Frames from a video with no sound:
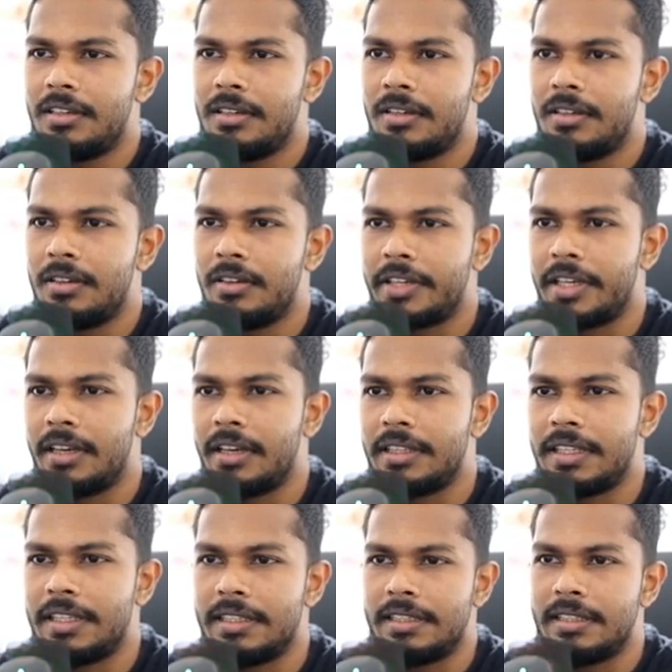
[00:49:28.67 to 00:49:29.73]
Okay, I
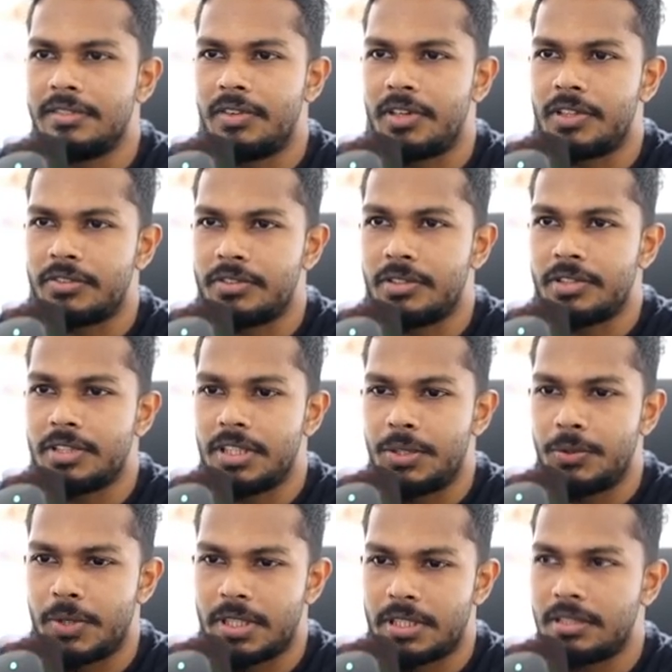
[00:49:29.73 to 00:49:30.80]
think this is one of those
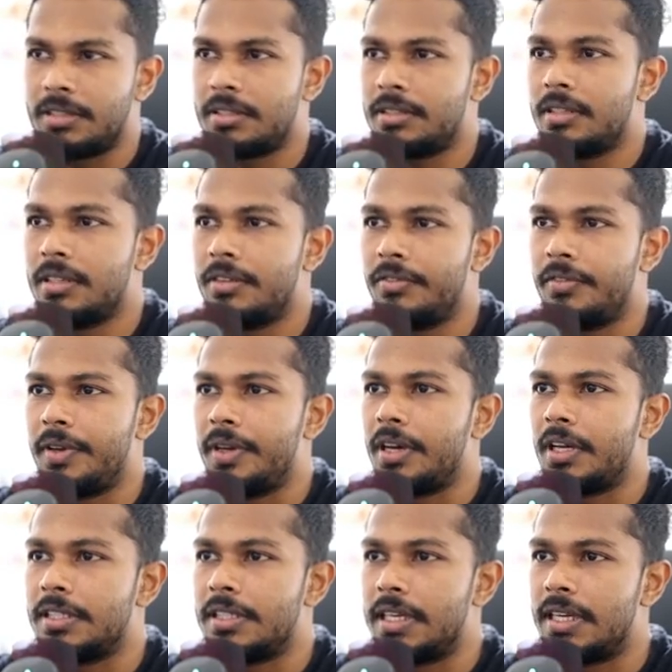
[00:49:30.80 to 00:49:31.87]
situations where
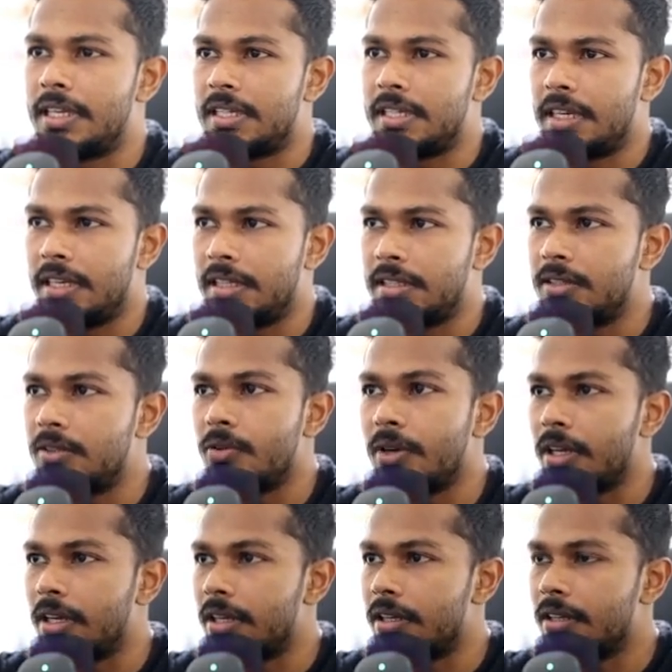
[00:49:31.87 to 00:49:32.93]
JDL is
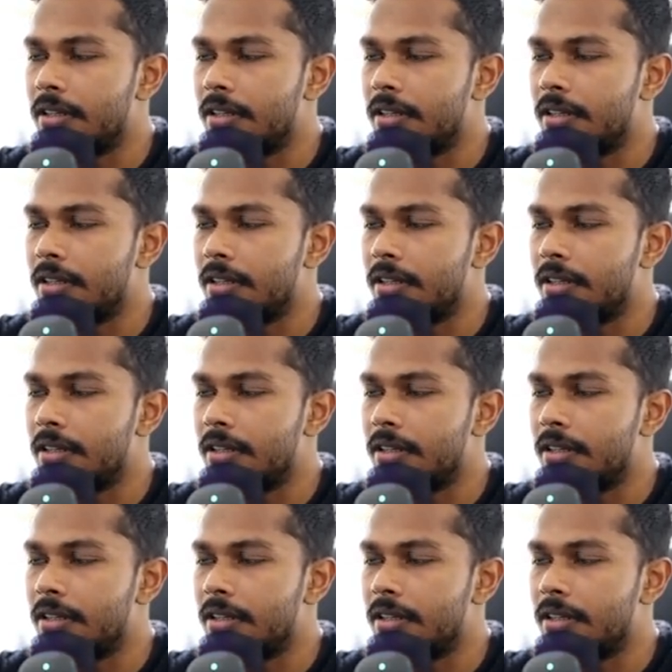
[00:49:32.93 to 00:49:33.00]
going